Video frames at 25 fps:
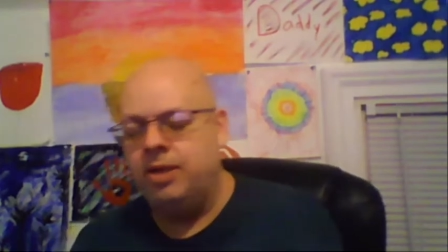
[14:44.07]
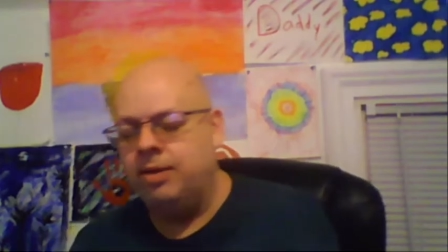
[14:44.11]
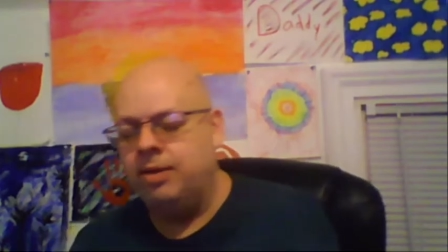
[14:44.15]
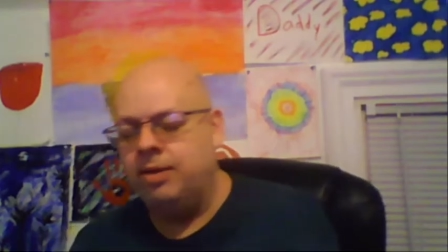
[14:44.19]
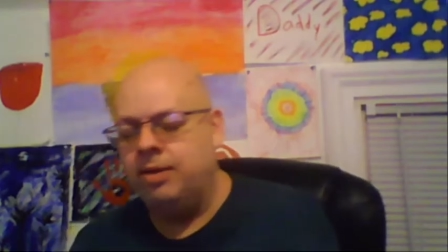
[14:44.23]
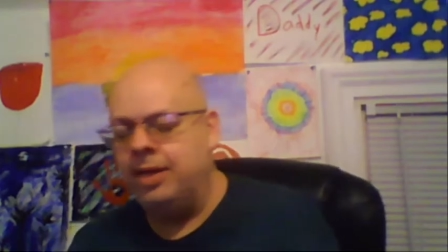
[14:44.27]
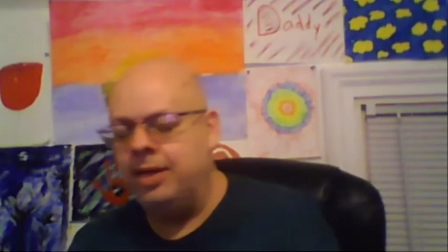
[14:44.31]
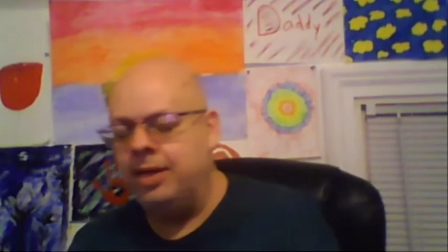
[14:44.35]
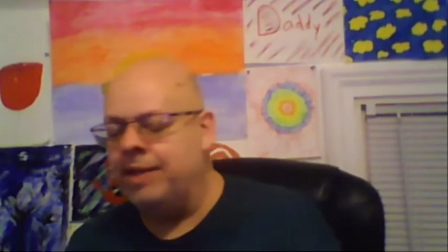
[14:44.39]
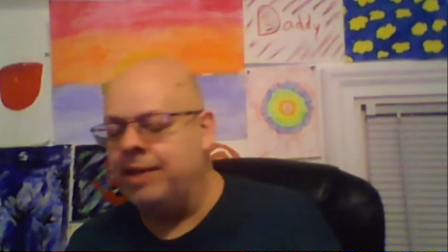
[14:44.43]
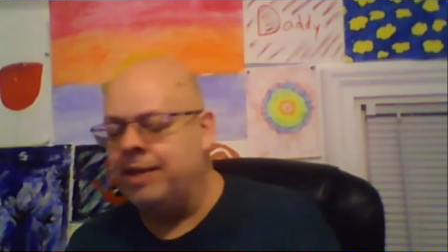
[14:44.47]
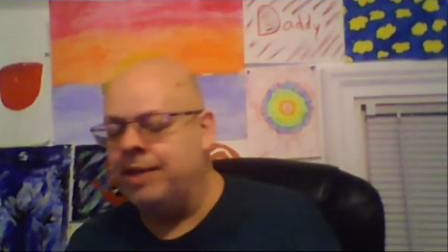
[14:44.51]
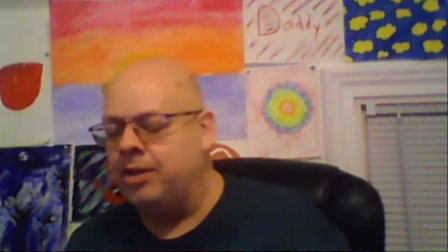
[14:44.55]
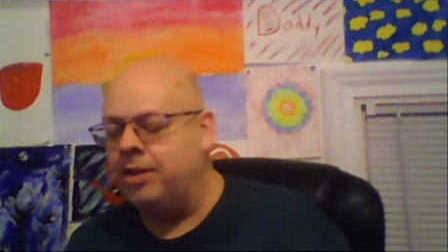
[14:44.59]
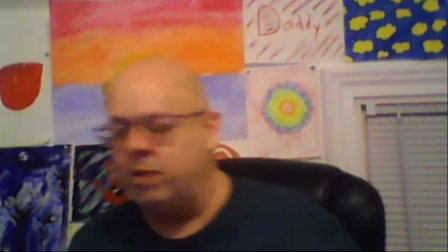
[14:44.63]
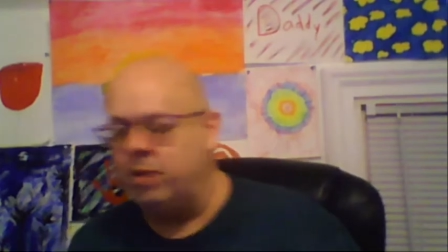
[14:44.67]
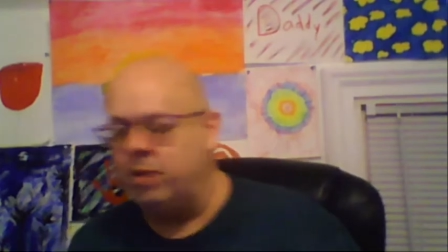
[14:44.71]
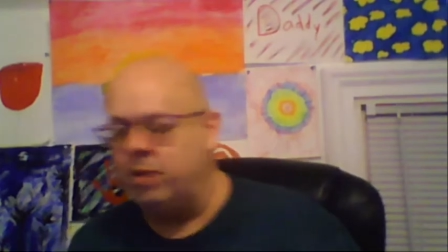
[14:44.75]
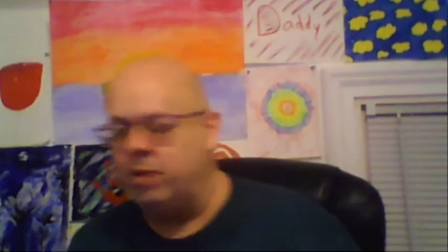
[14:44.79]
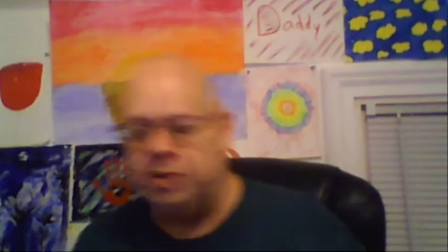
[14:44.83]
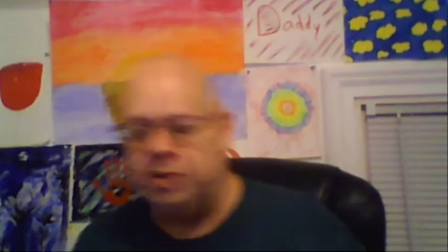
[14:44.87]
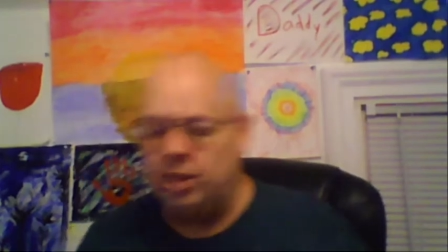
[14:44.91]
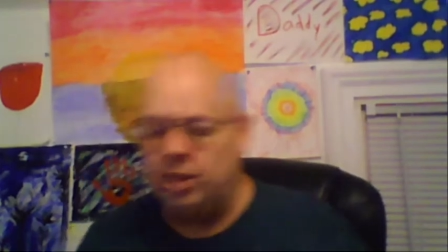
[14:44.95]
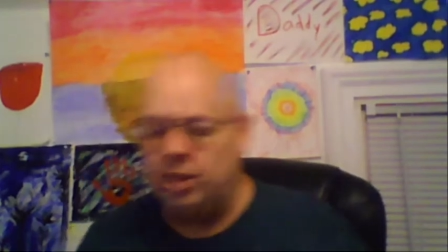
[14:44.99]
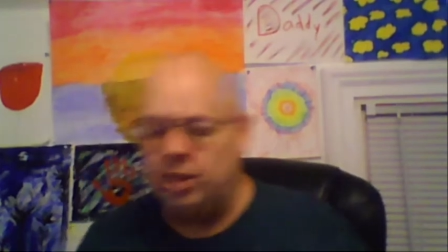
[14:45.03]

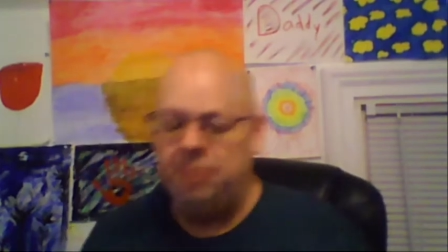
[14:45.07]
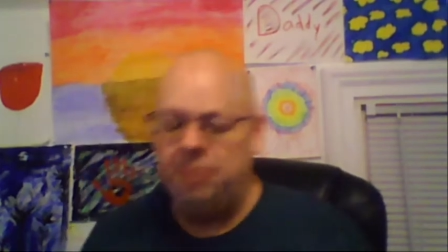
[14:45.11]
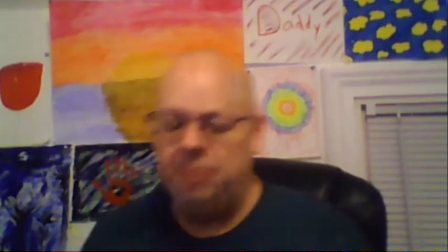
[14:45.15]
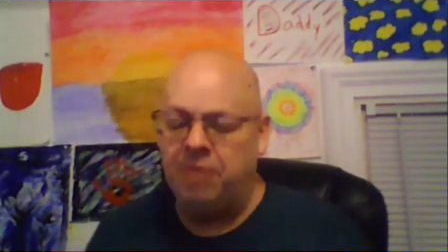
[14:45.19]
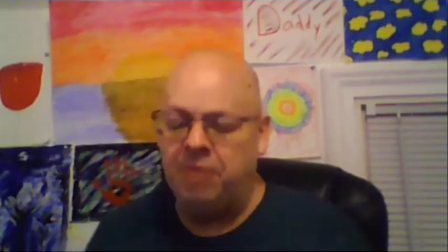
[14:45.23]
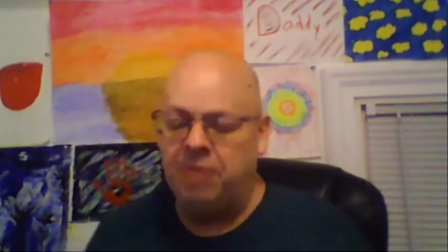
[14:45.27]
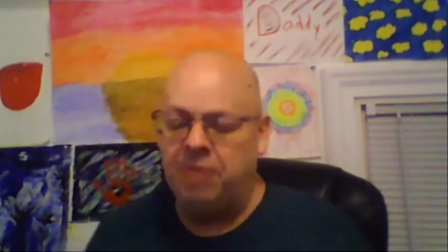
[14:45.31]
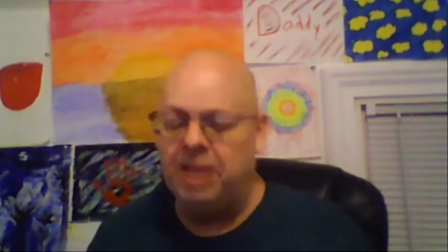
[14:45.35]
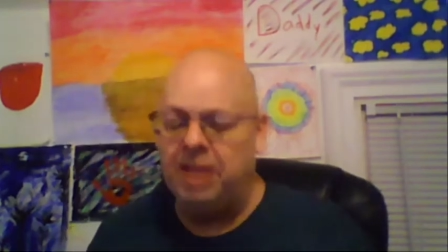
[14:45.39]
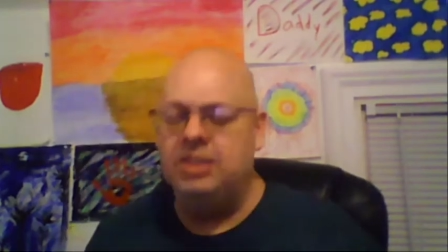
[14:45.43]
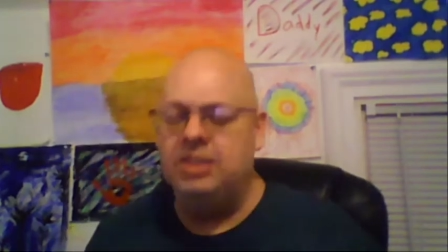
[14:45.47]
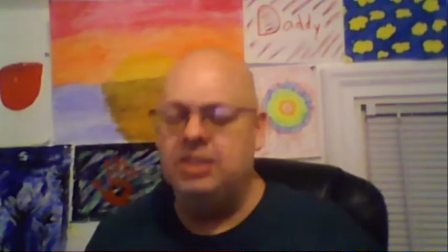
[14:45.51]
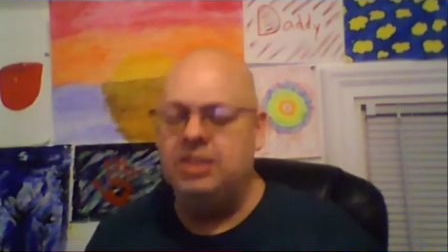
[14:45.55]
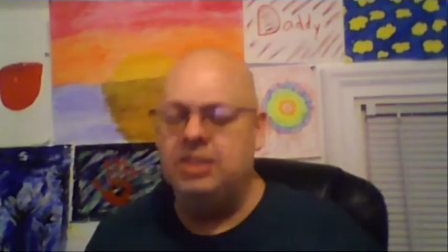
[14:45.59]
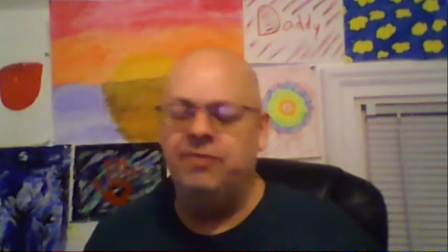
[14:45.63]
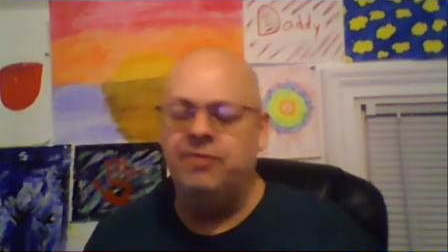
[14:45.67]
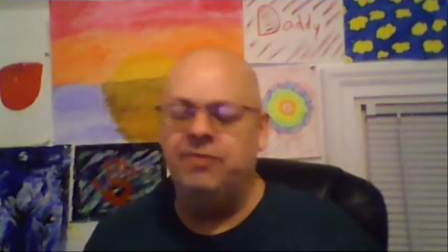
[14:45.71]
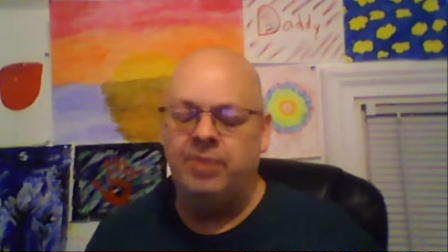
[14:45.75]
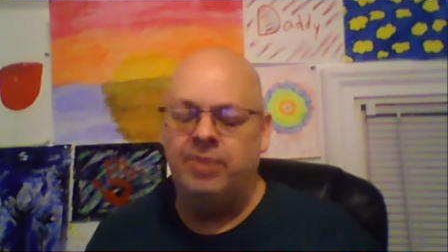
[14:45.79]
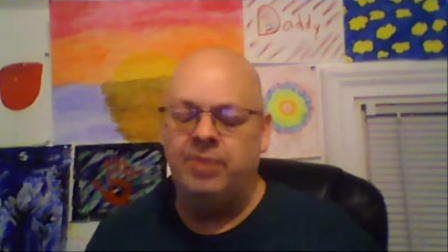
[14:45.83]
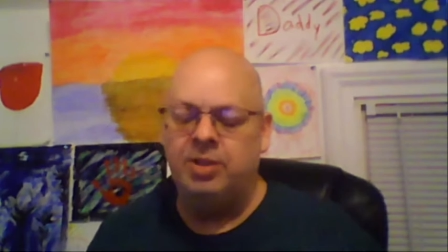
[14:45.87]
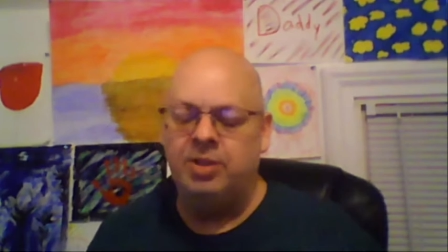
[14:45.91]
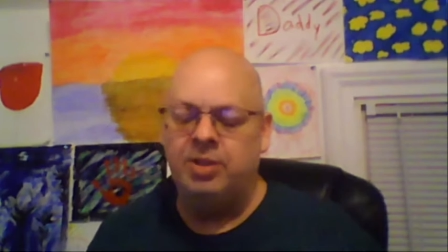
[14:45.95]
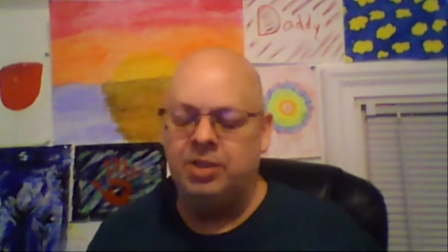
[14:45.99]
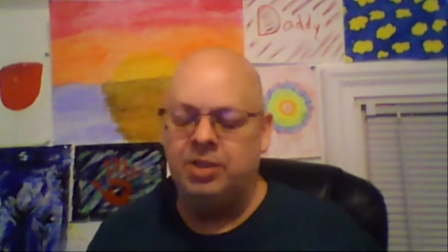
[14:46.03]
There's nothing positive
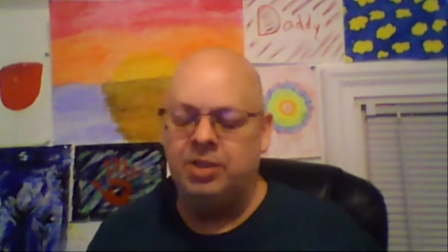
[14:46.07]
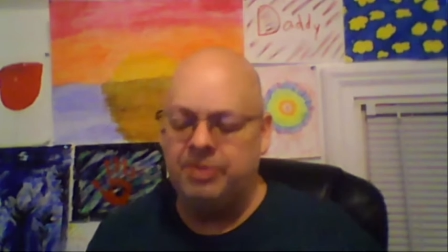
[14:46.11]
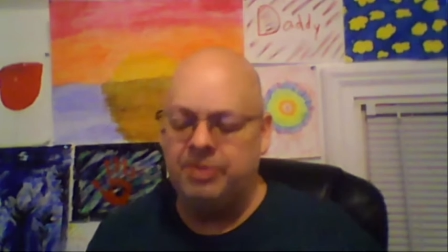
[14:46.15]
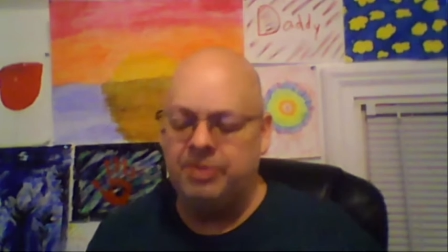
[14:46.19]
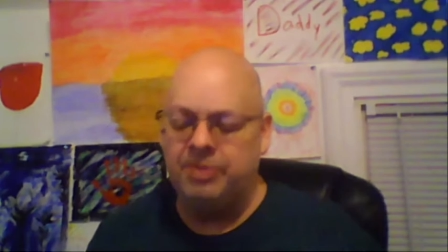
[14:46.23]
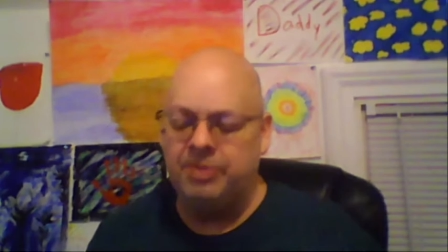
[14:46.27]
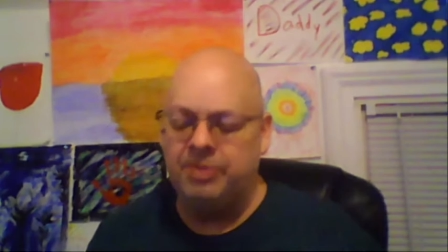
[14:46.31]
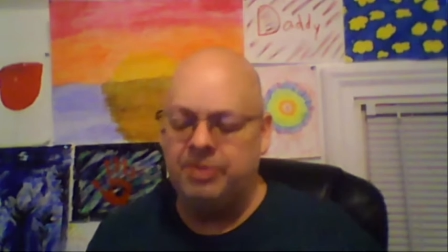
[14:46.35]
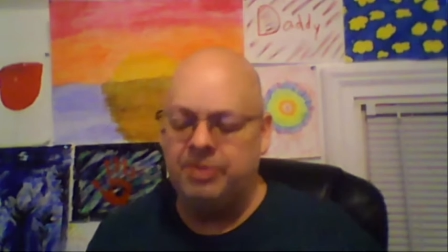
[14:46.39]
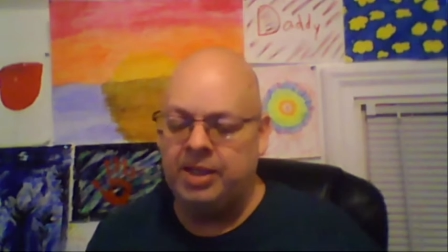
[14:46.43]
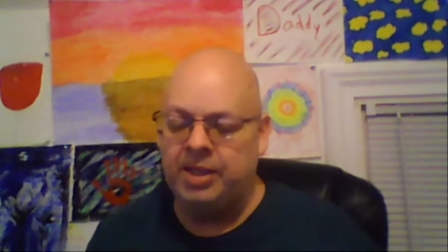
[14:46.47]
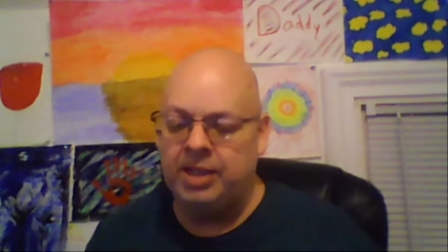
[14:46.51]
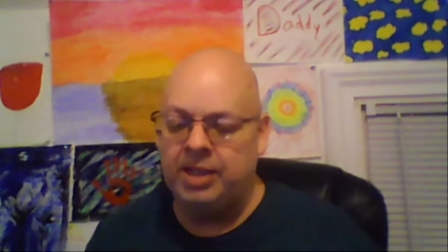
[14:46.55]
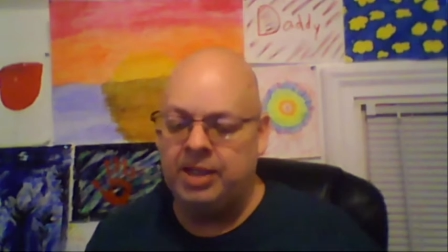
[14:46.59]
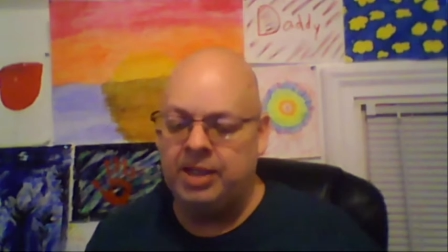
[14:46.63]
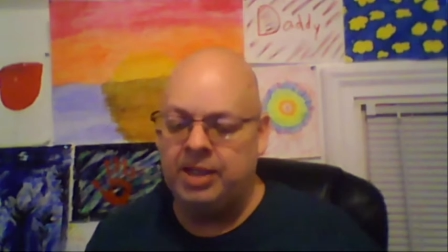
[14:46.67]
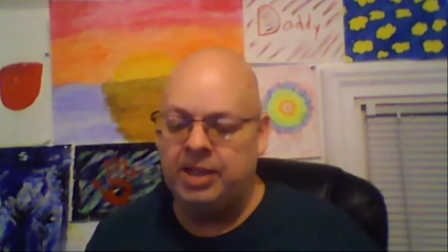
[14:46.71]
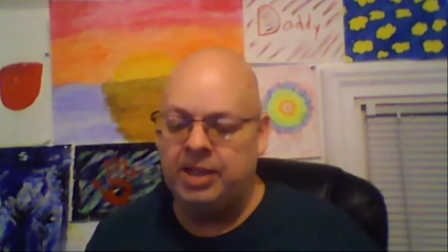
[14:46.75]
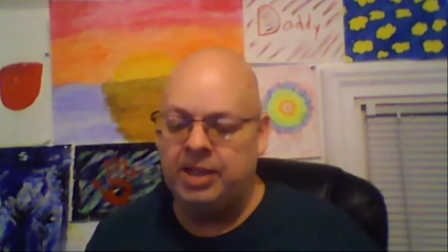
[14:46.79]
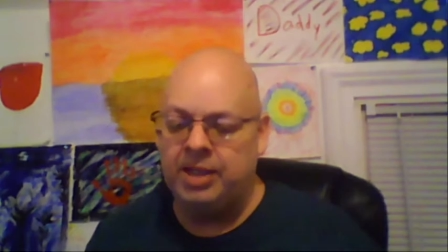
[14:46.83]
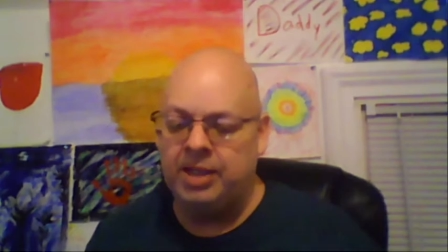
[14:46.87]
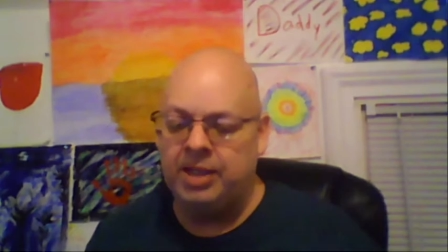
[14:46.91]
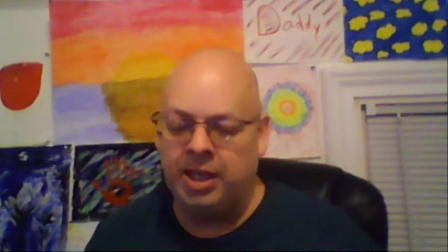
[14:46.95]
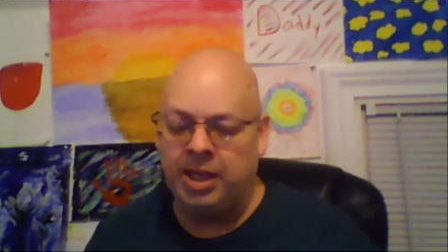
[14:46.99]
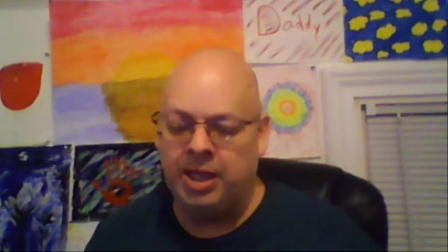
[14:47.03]
about this man dying,